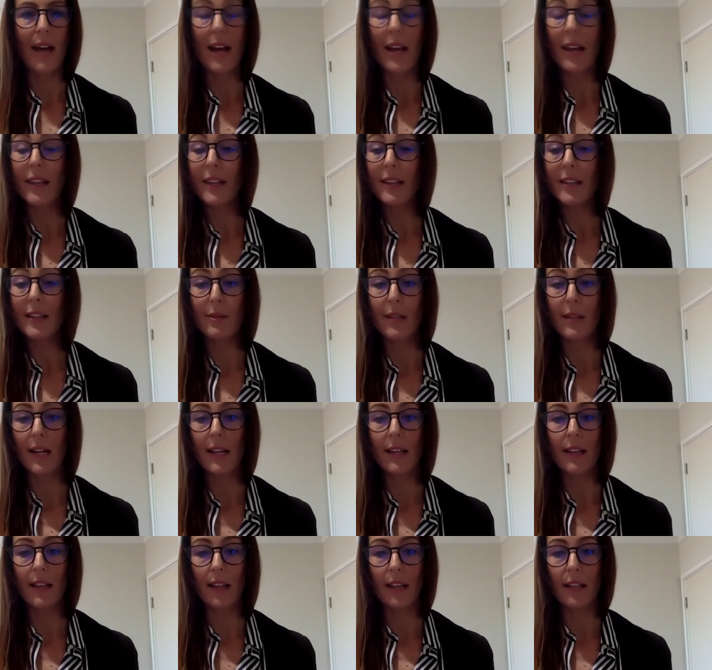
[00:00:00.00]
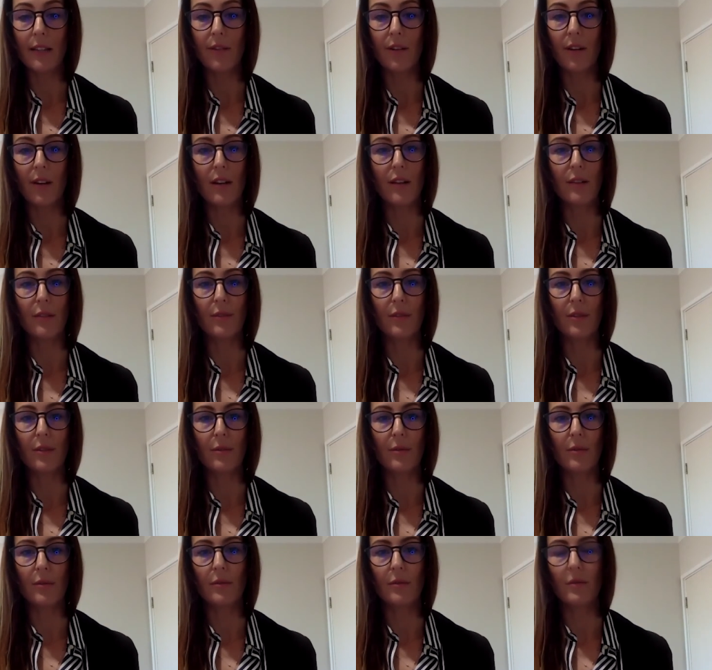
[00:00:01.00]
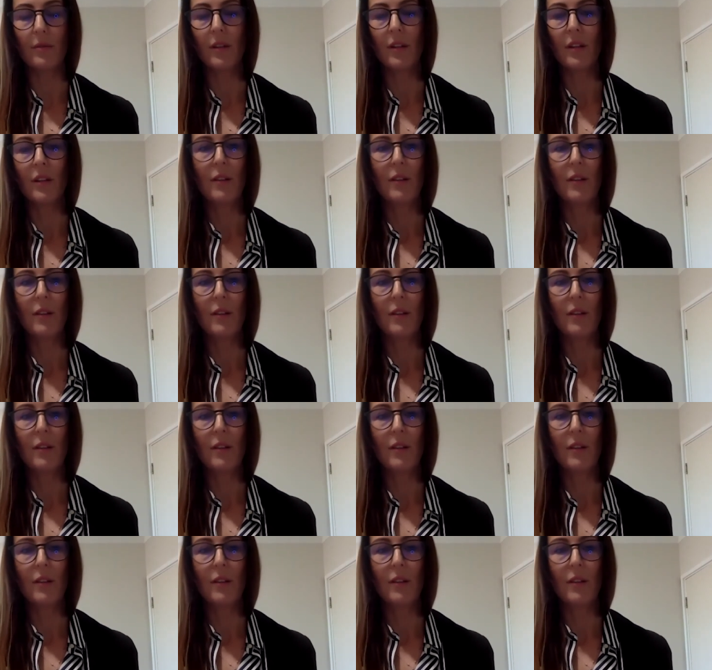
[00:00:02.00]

And I think it's with anything, it's very individual.